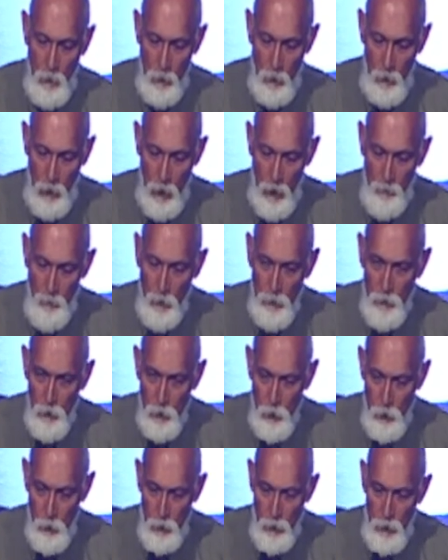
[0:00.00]
Life on the
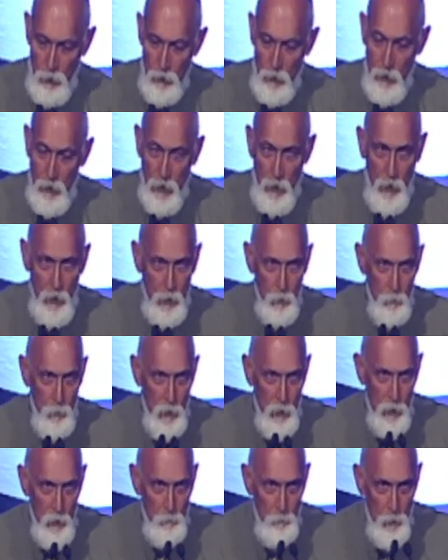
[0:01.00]
street can
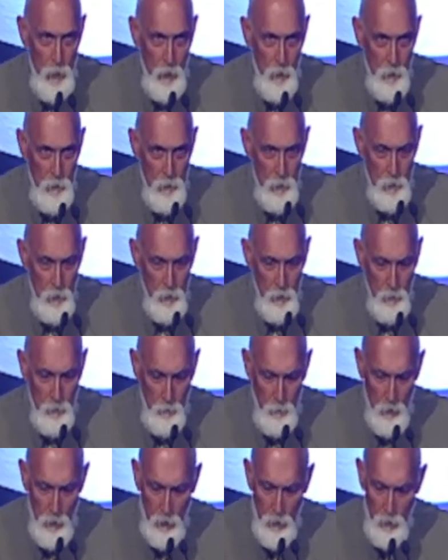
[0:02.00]
be embarrassing
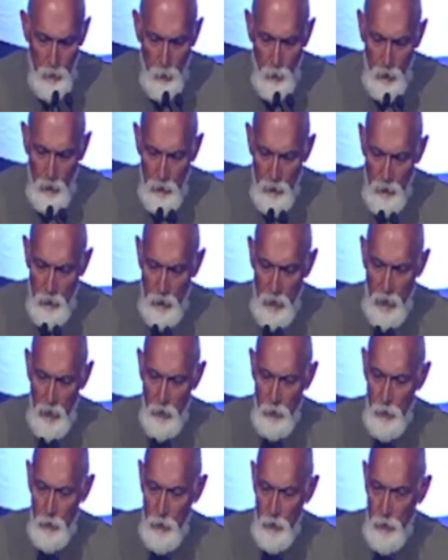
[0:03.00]
as well as
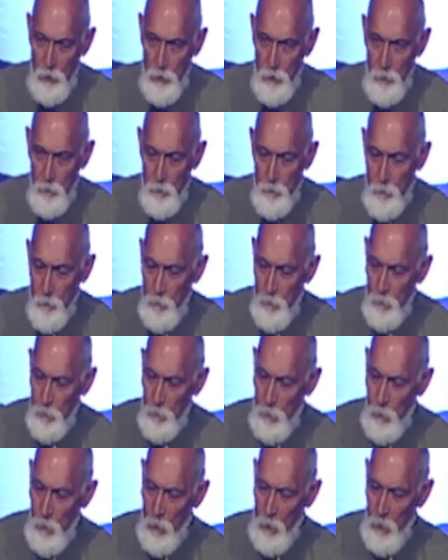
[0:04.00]
dangerous.
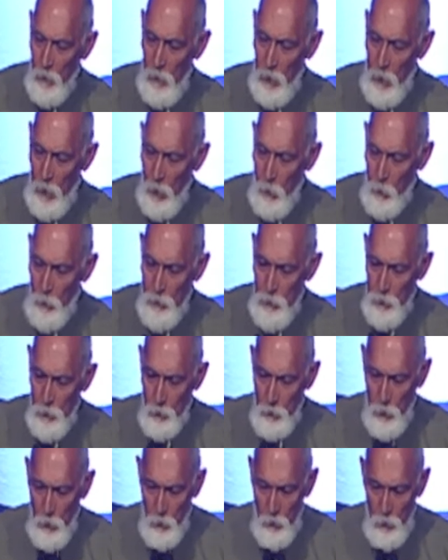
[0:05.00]
I once
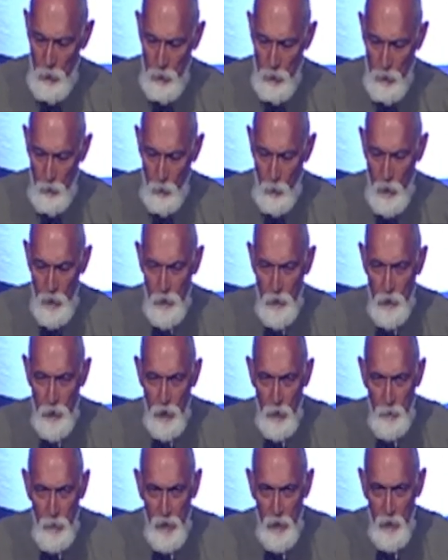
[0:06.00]
awoke while
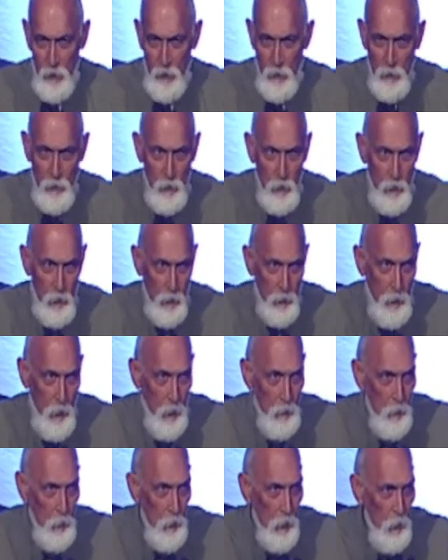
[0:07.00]
sleeping in
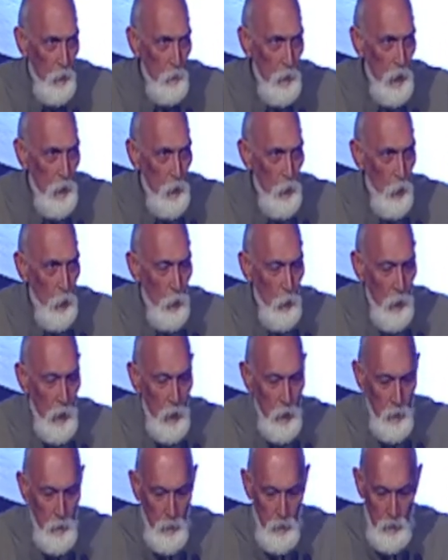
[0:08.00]
another empty
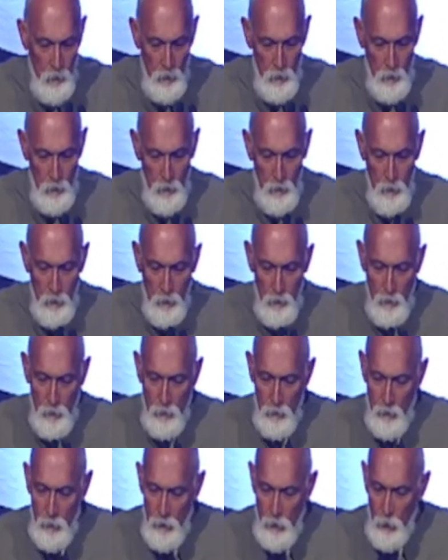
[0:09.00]
doorway
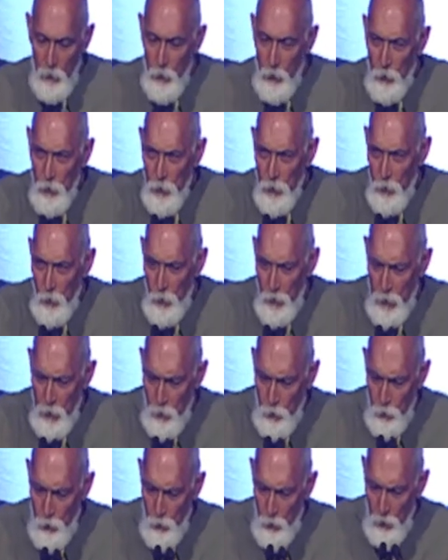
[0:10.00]
to a
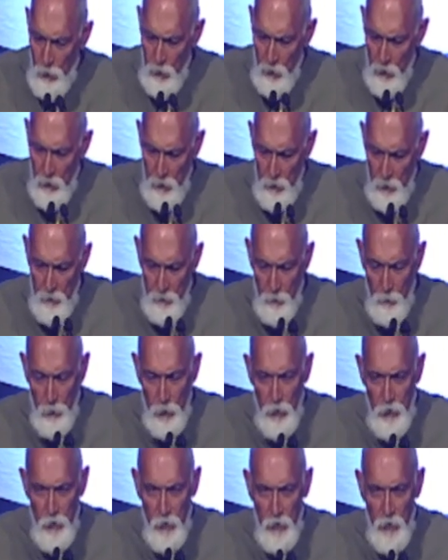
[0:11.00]
strange drunk
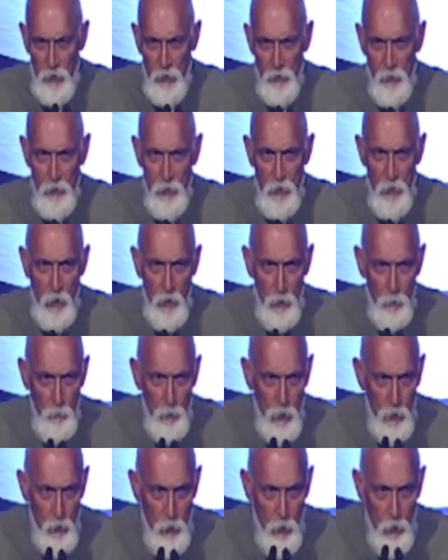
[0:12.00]
reaching inside
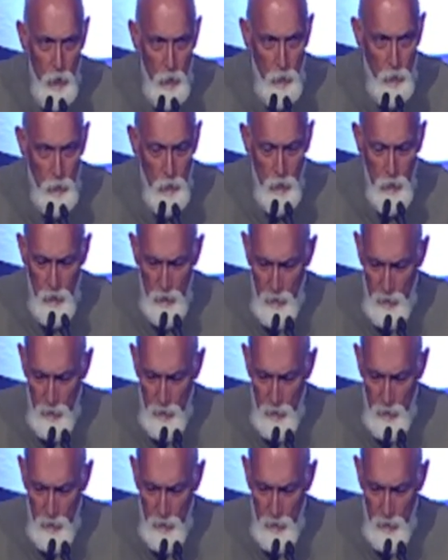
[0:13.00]
my coat.